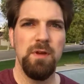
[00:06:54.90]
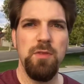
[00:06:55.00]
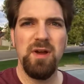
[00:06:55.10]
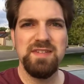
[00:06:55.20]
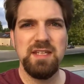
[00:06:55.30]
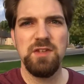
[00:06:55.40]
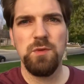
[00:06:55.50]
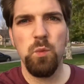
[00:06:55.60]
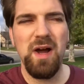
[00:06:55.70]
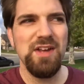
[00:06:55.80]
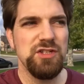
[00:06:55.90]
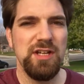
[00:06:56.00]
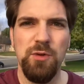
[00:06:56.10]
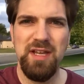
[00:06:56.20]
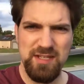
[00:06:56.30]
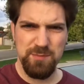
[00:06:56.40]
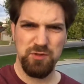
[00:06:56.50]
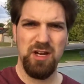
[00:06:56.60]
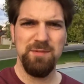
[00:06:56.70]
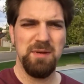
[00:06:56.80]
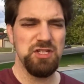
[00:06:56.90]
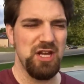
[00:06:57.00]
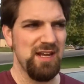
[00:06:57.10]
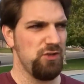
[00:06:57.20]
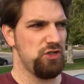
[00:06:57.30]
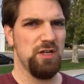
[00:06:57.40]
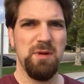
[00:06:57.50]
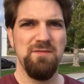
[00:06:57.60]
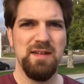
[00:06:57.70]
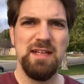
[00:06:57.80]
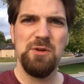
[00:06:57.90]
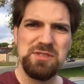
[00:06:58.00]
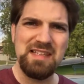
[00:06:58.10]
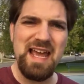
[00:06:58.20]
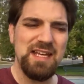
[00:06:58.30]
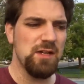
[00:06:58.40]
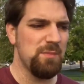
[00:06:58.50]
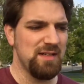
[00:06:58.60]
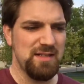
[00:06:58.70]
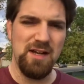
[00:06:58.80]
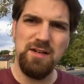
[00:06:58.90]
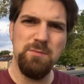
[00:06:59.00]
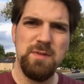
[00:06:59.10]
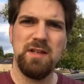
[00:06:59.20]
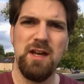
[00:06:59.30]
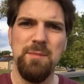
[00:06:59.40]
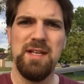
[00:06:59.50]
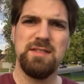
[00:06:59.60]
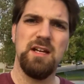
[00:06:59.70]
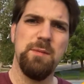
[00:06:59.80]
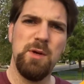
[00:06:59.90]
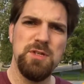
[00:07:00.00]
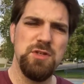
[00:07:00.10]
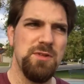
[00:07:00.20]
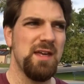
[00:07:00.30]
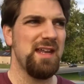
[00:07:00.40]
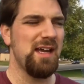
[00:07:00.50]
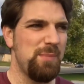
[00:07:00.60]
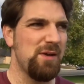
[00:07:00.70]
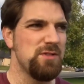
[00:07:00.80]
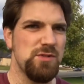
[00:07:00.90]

Otherwise, thanks for watching. Go ahead and subscribe to my channel, share my videos, like them, and down in the comments, talk about what you thought about